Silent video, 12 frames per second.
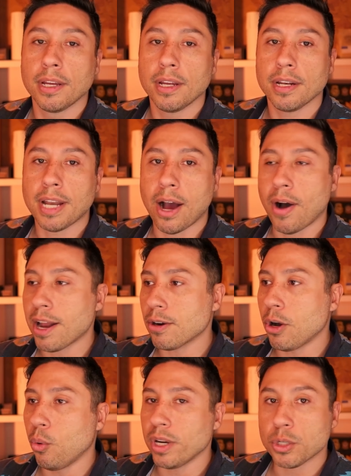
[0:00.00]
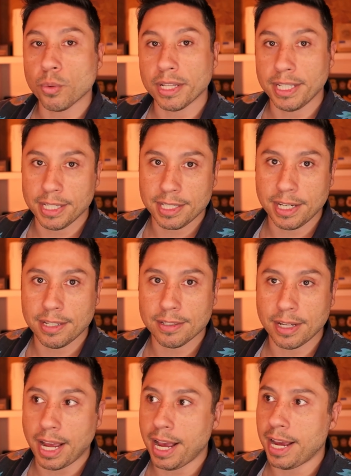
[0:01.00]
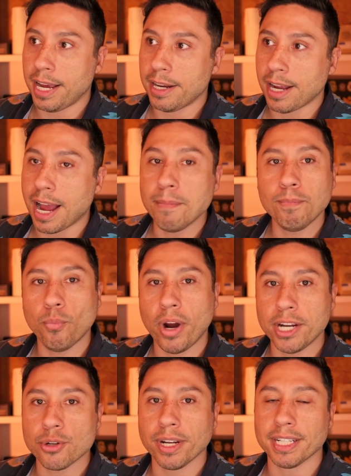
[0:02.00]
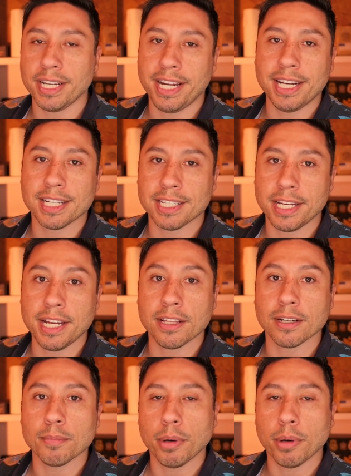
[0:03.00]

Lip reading: Now, I don't know which one this is, and I'm wagering that he doesn't either.